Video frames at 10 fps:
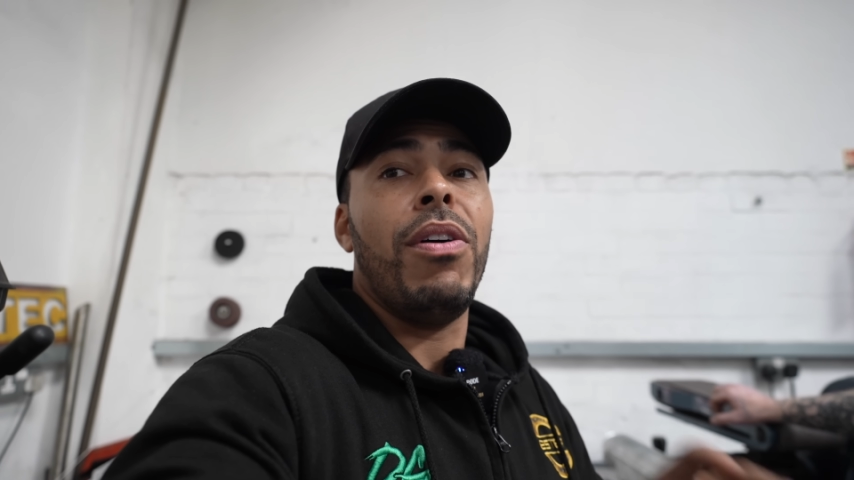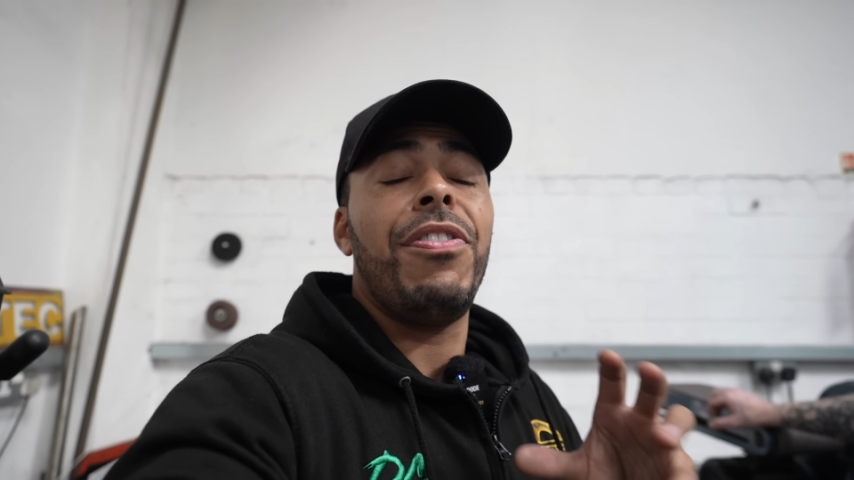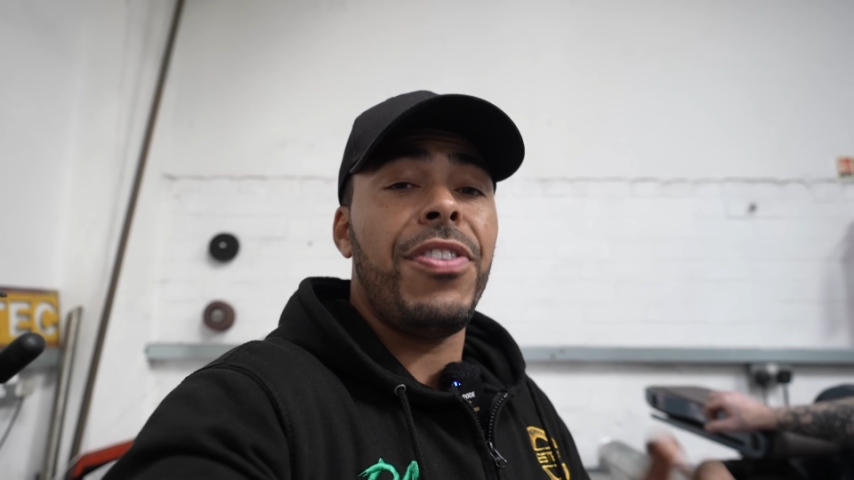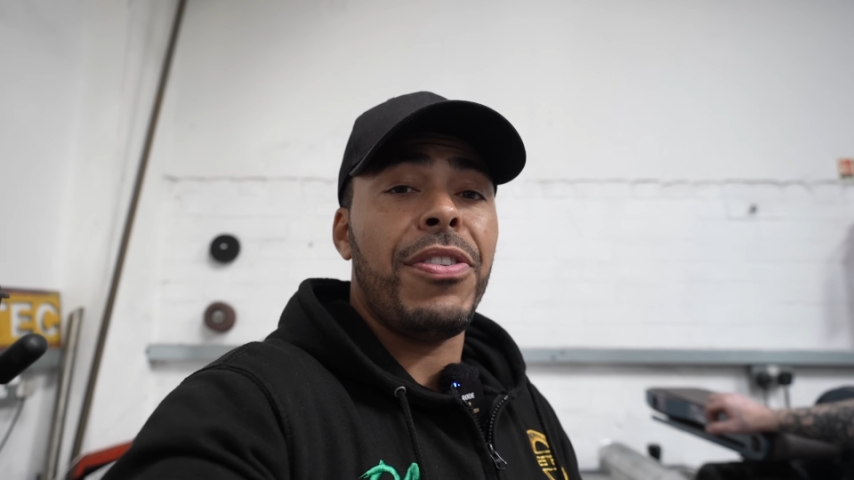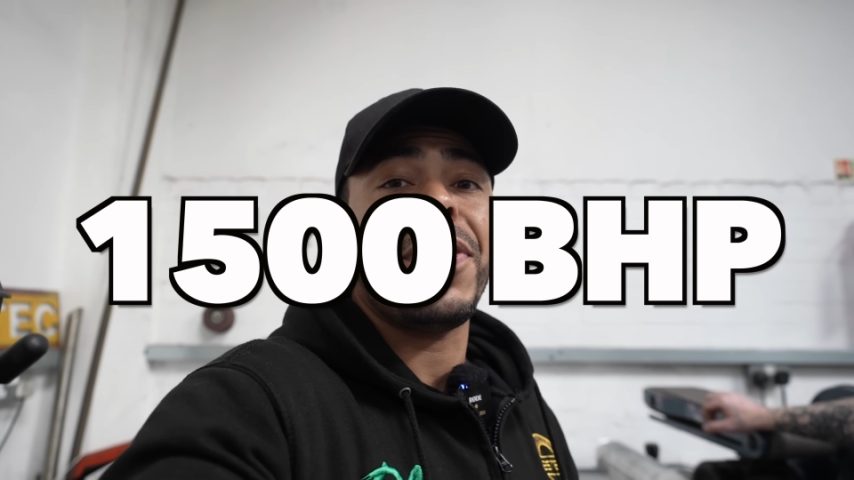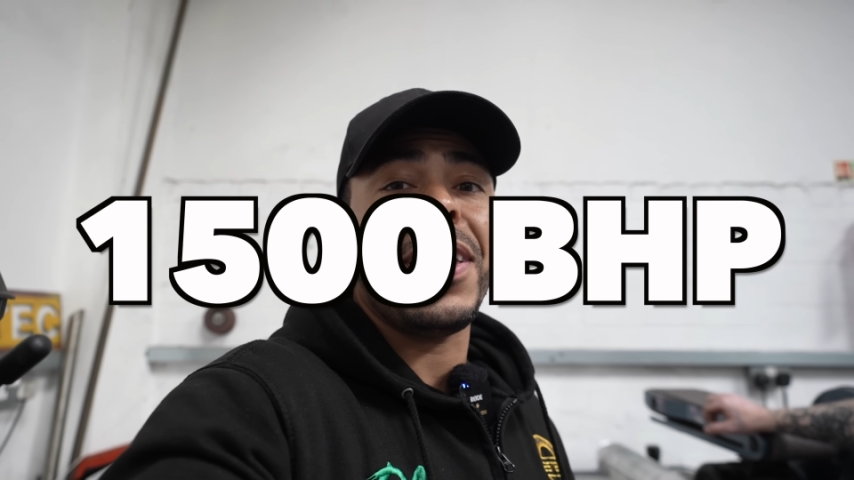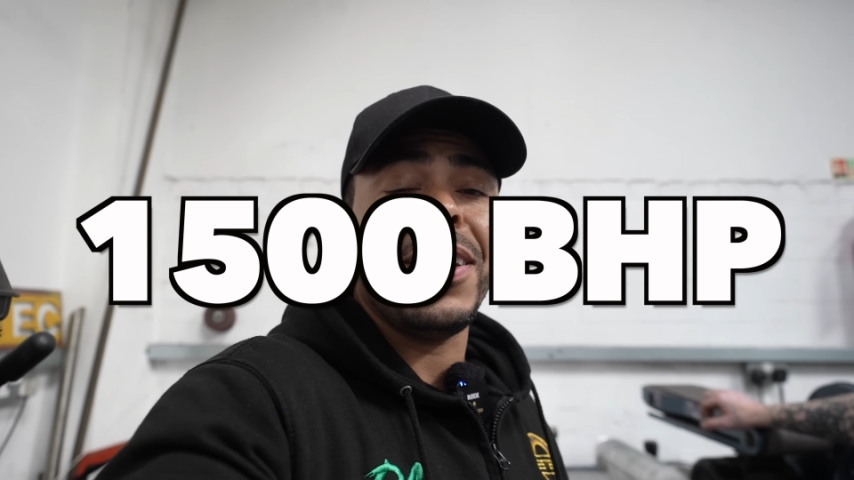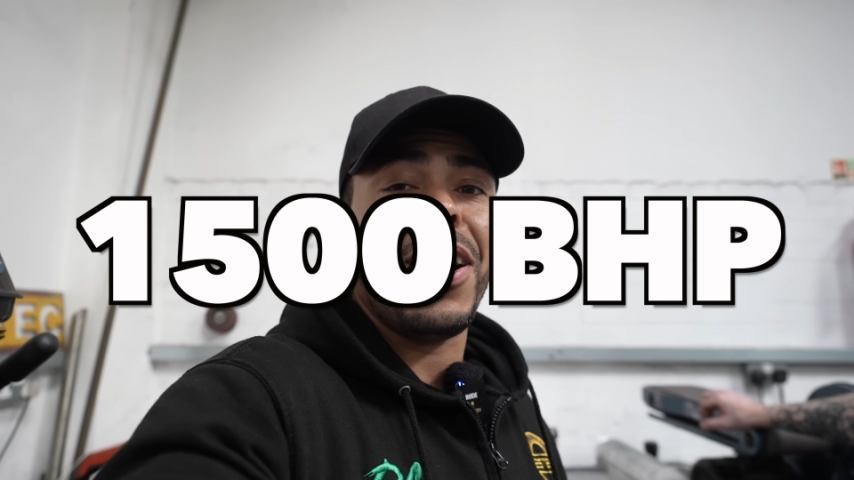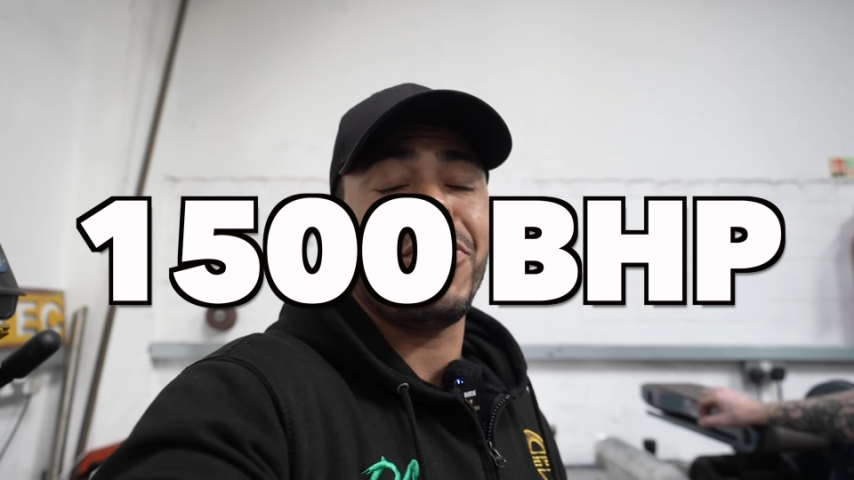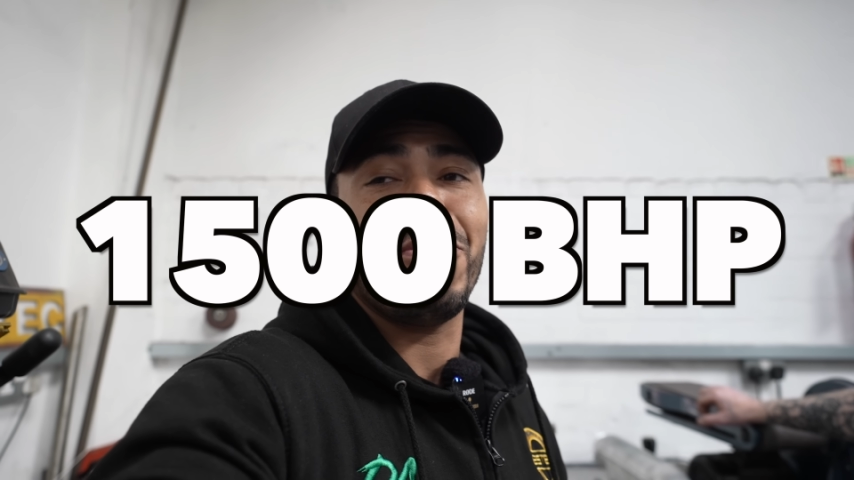of
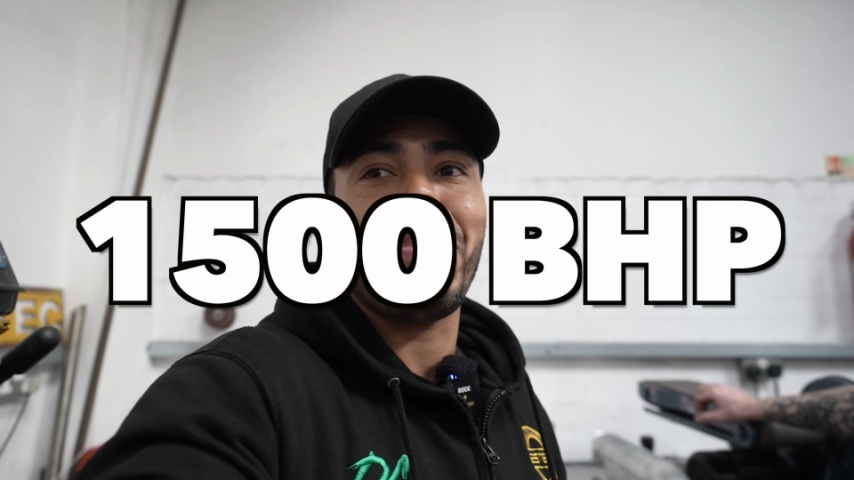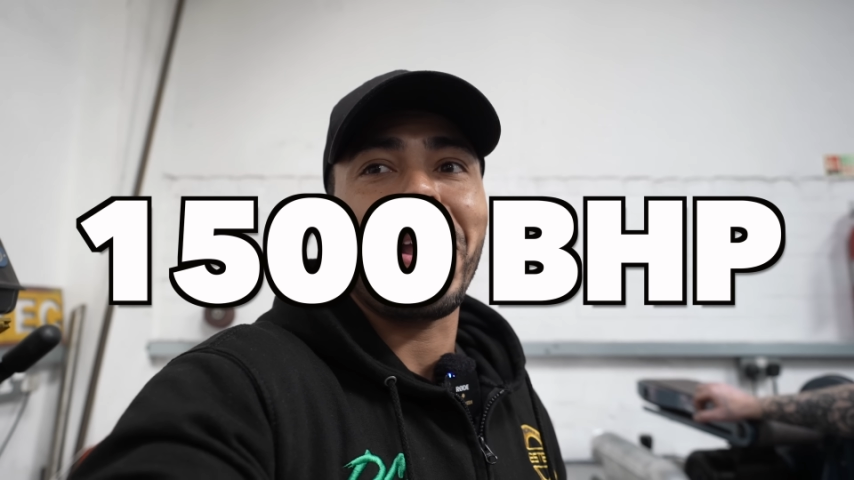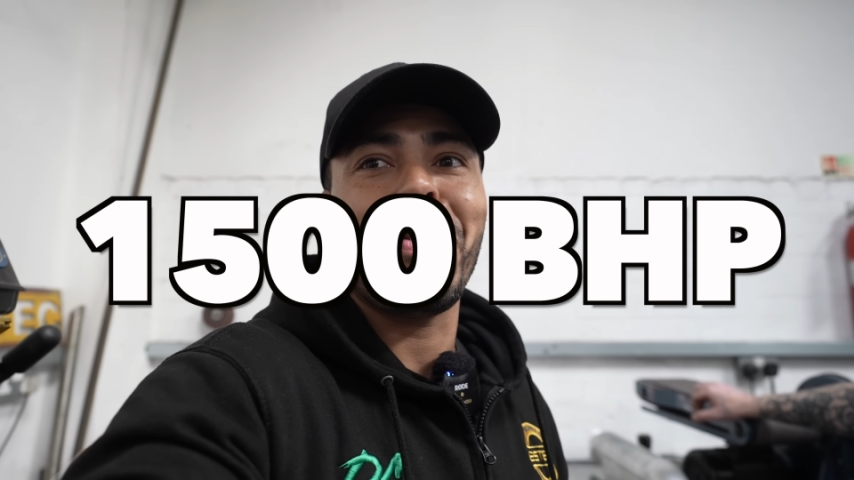1500 brake